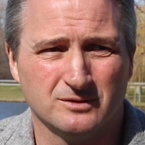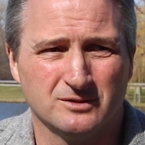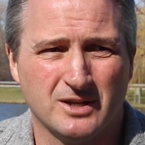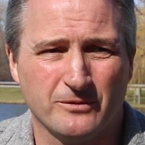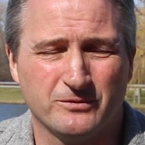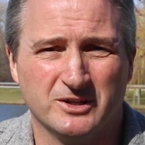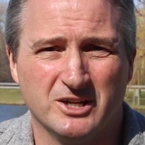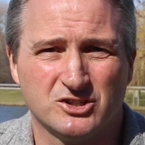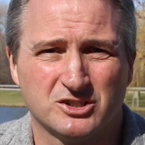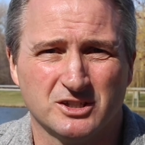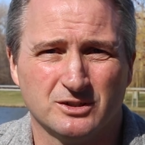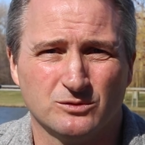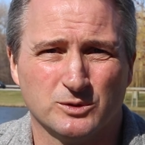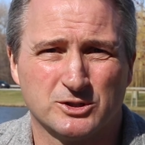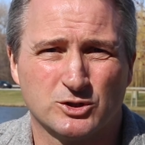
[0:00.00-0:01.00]

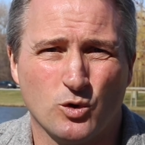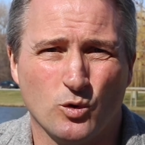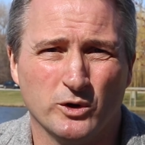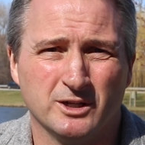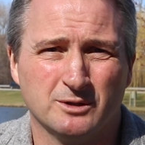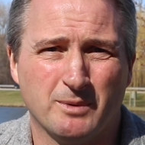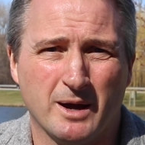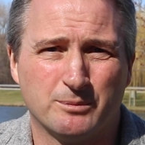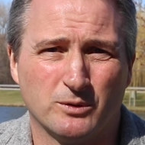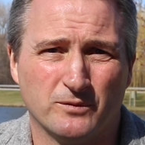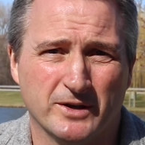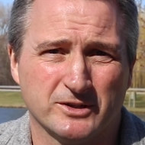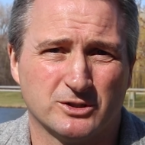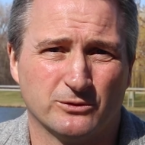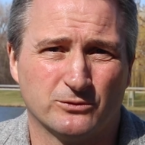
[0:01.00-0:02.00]
definition was coined by
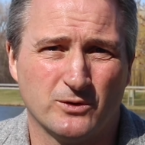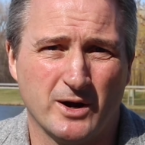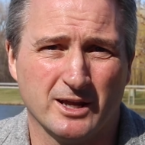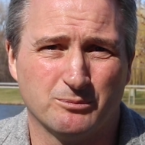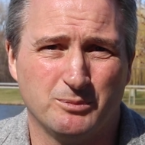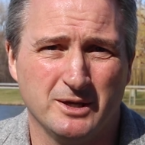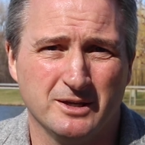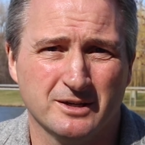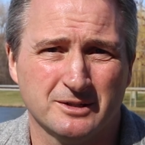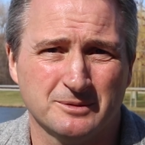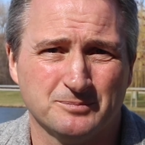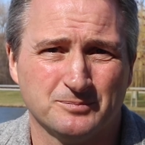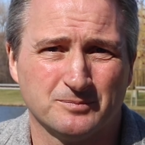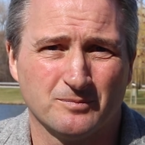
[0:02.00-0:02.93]
Professor Frank Pia.